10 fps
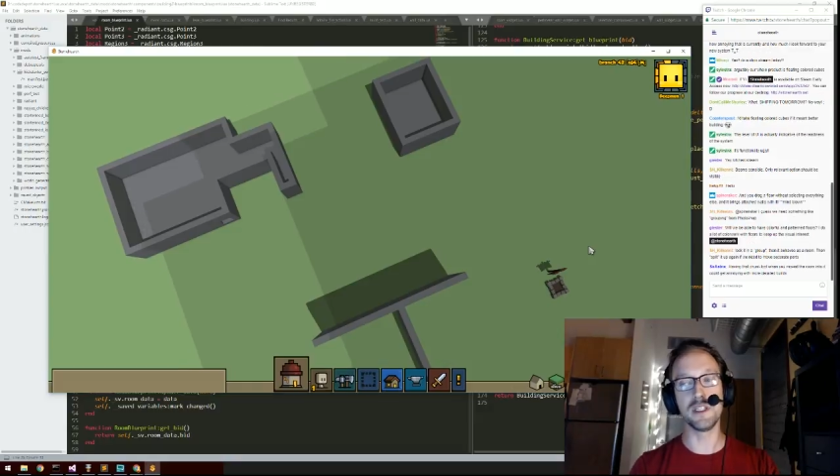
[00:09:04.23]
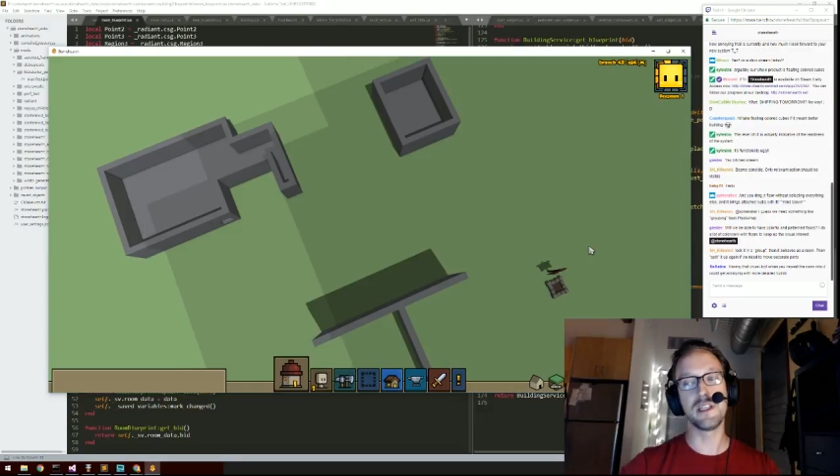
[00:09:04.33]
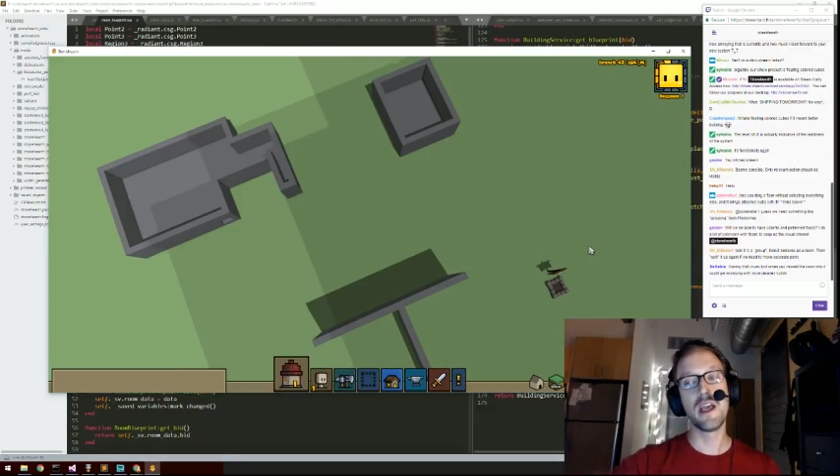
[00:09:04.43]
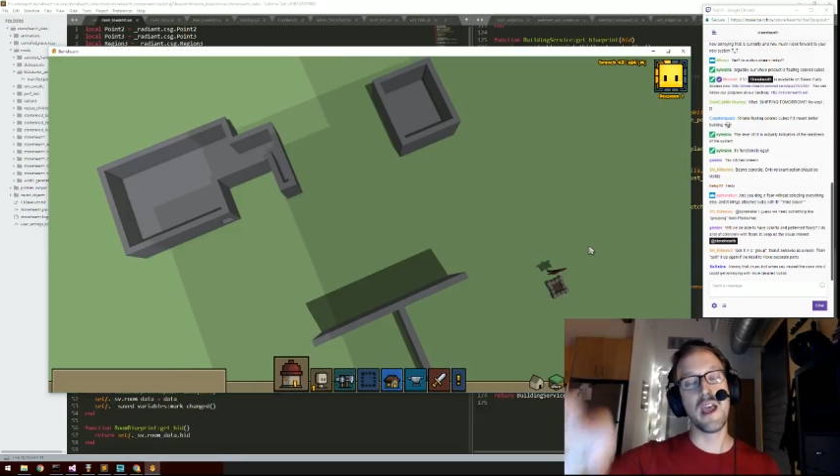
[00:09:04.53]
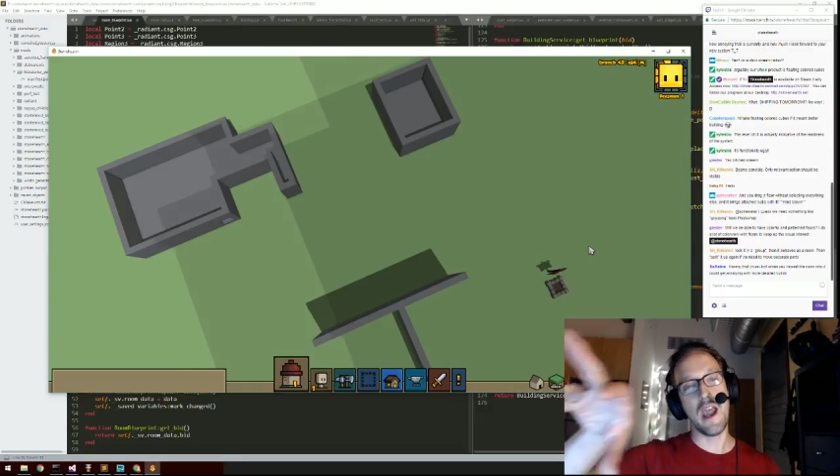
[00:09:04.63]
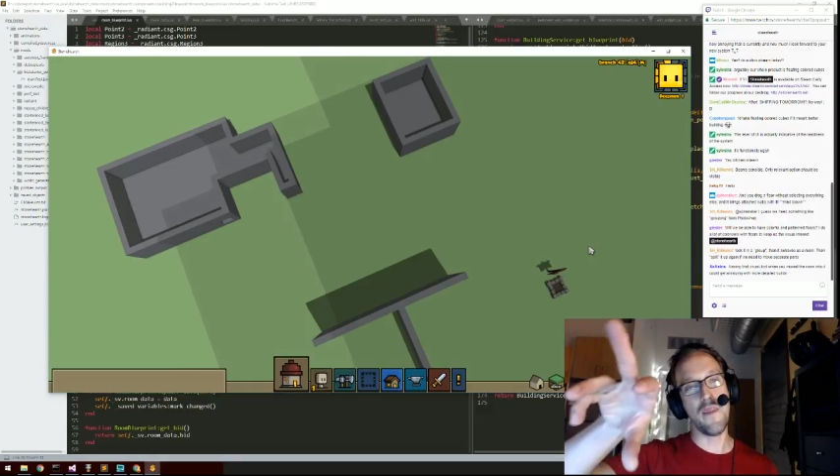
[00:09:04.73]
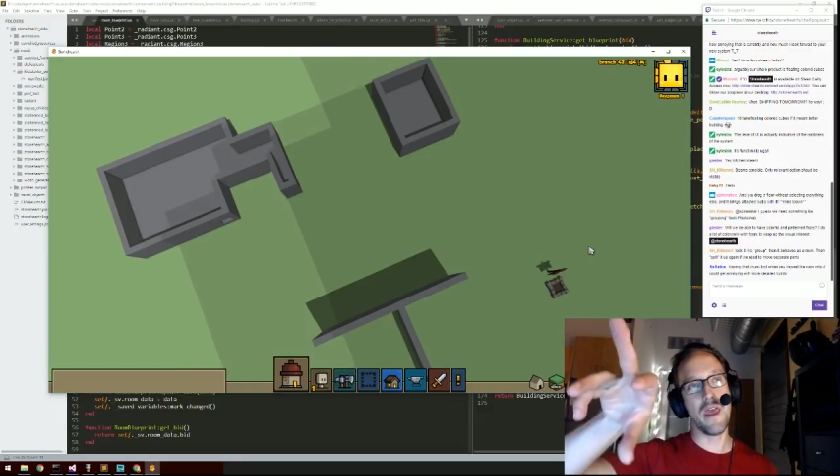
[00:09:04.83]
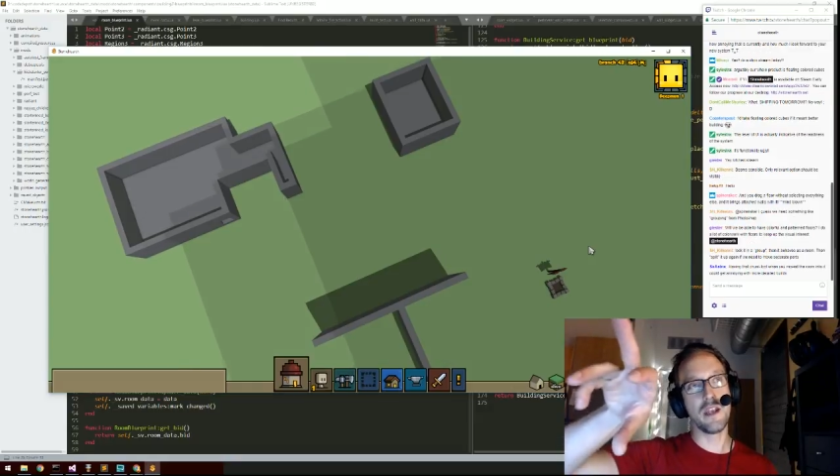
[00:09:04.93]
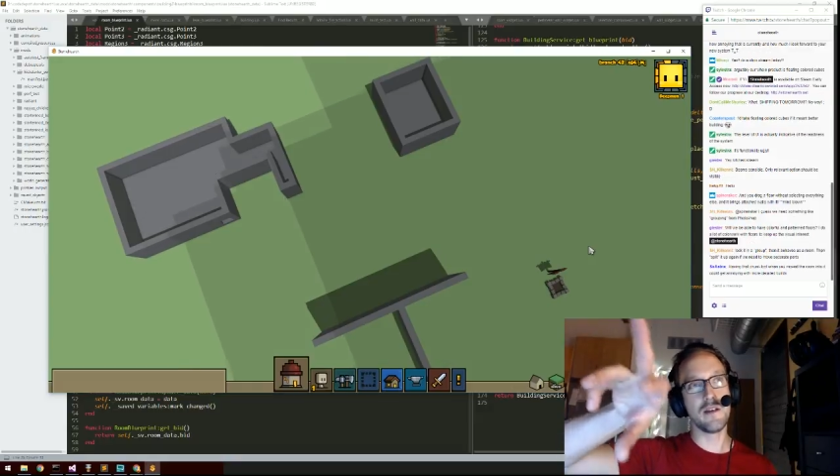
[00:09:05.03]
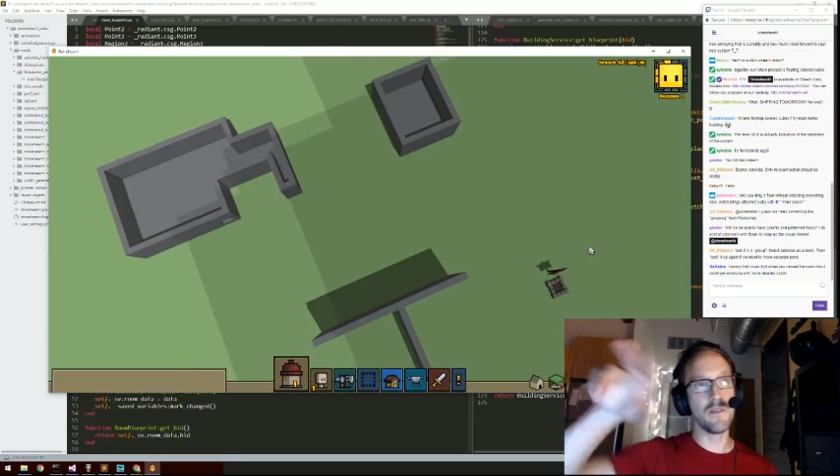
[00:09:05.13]
it, and
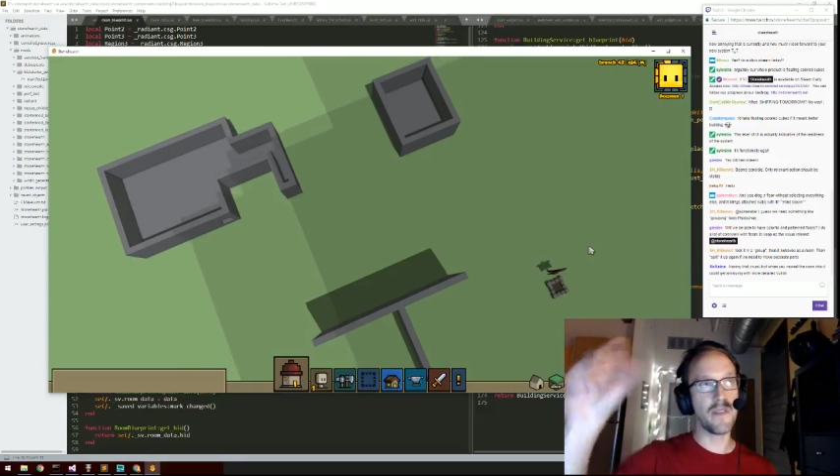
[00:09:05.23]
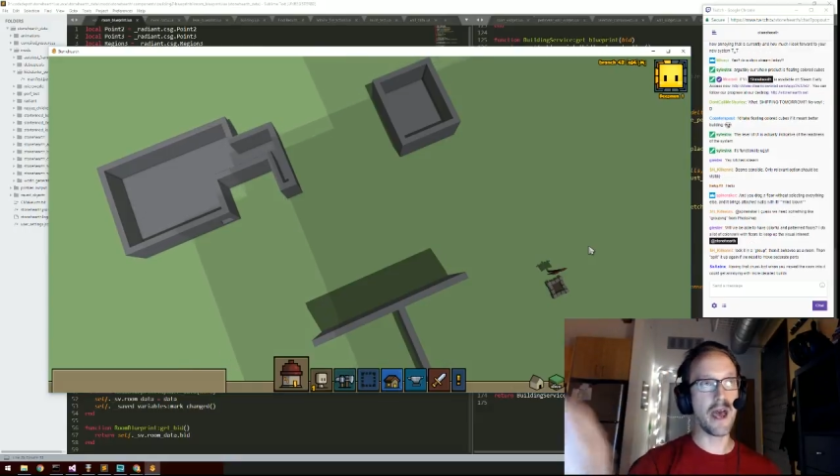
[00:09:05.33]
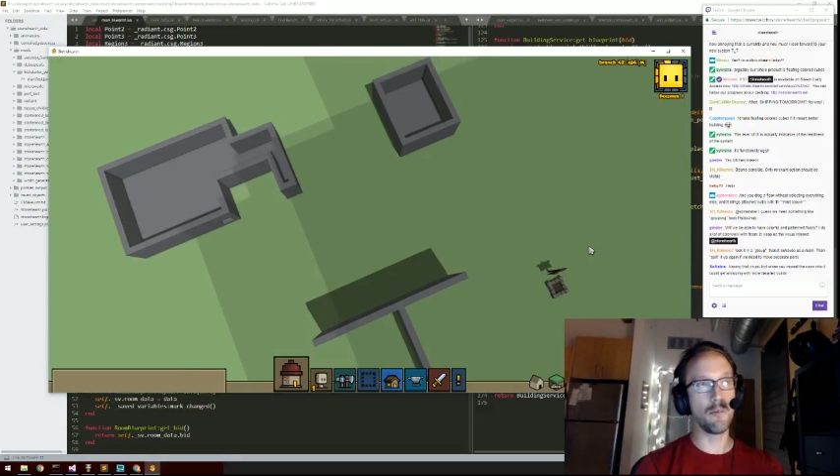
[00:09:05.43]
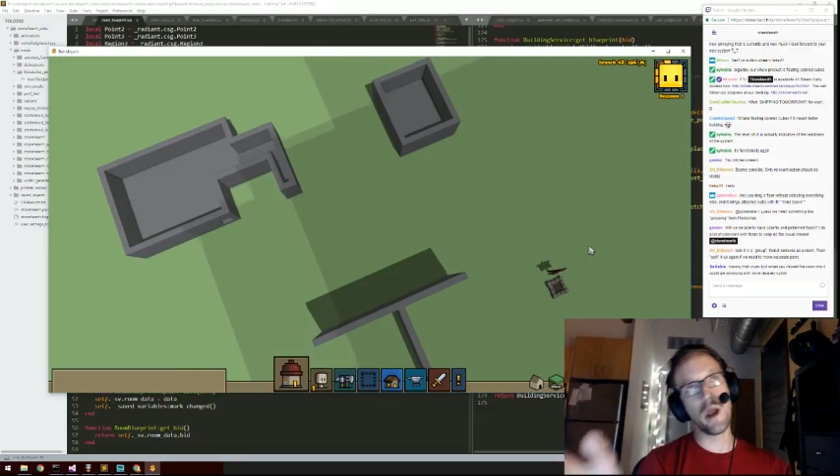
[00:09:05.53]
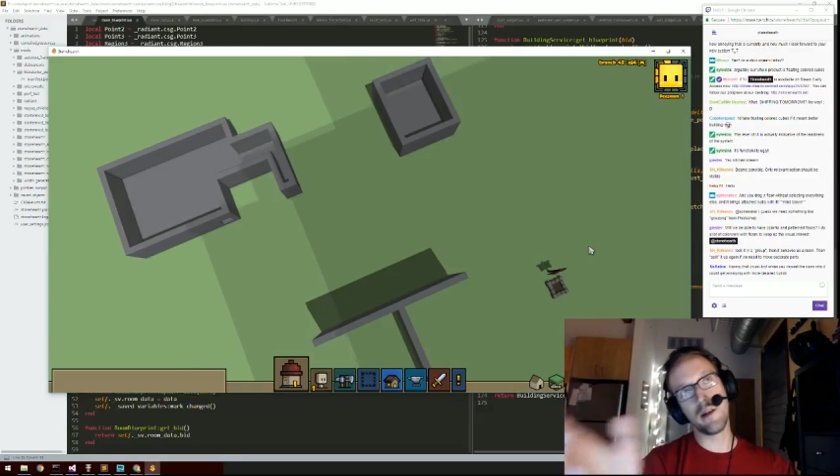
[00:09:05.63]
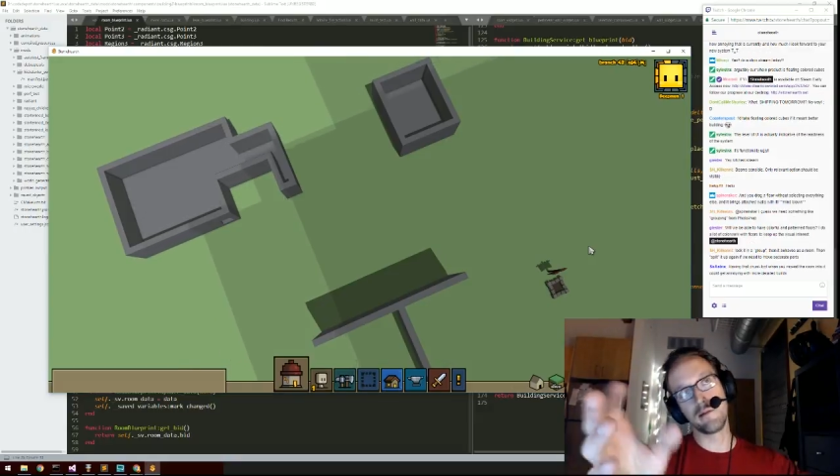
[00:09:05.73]
then that went